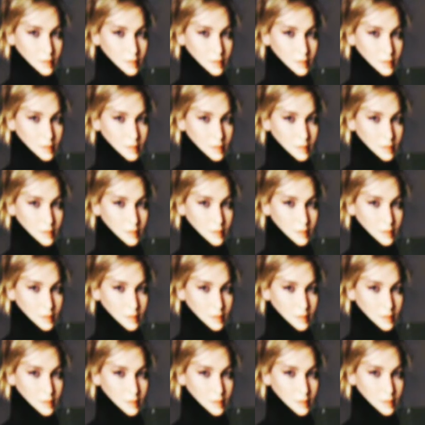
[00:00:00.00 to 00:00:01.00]

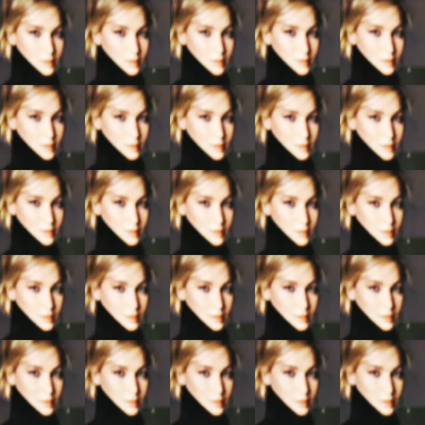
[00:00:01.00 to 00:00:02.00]

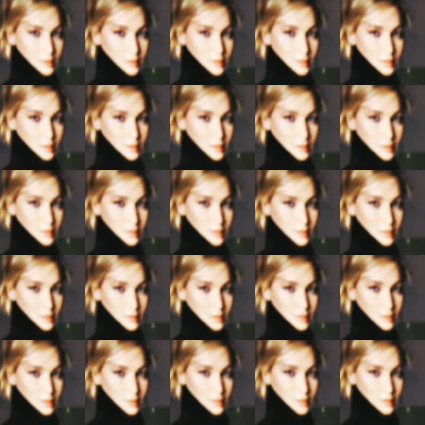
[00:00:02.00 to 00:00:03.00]

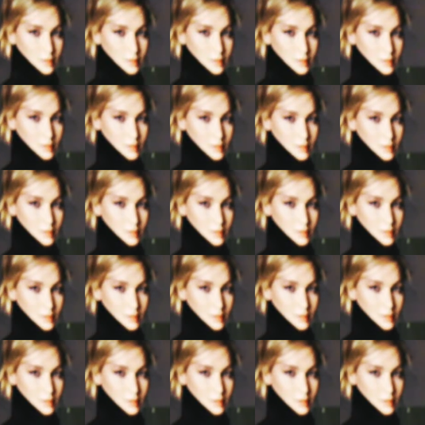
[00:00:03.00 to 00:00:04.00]

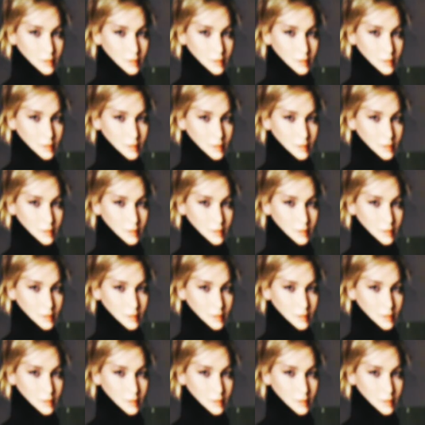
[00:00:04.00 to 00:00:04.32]
[no speech]